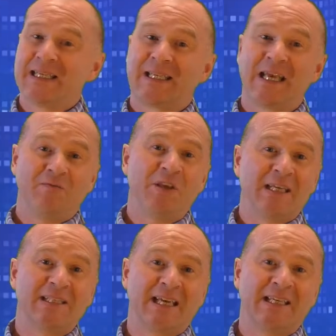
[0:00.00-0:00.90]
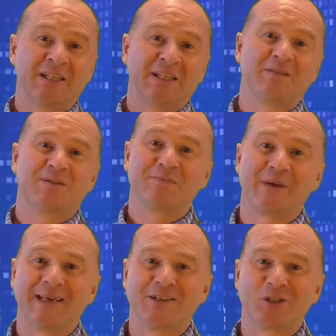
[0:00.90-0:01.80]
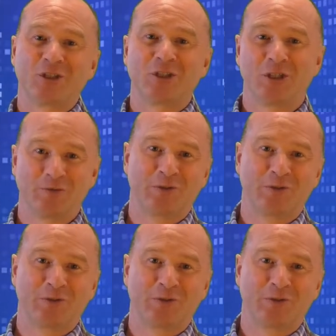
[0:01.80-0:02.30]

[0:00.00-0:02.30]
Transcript: get the executives and managers to do the